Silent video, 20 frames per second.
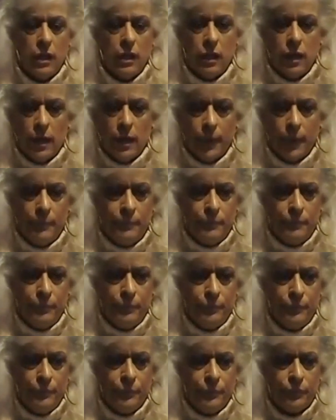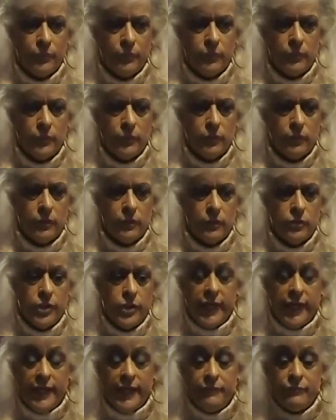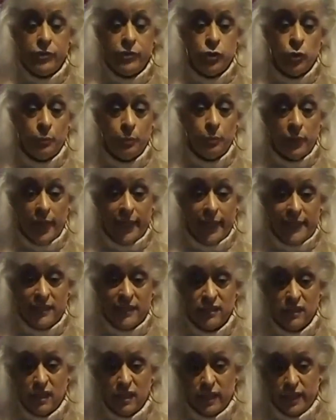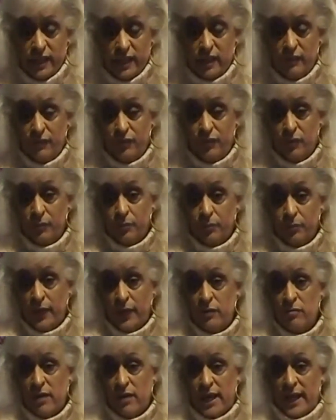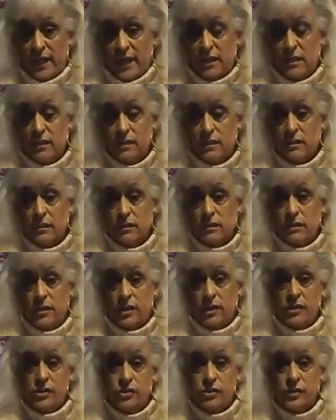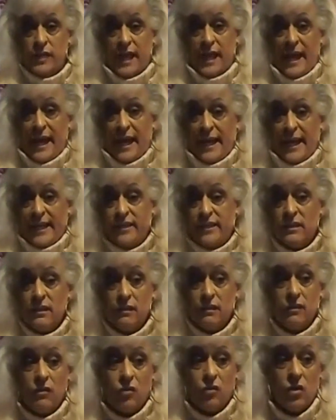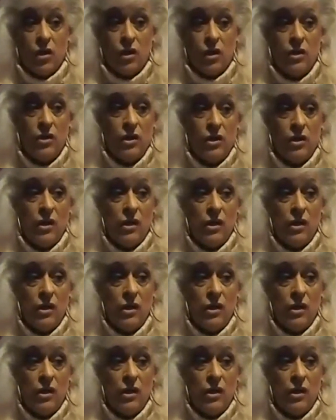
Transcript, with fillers: Um, you can even do plays on it if you're a playwright. You could do mm-hmm. that, mm-hmm. or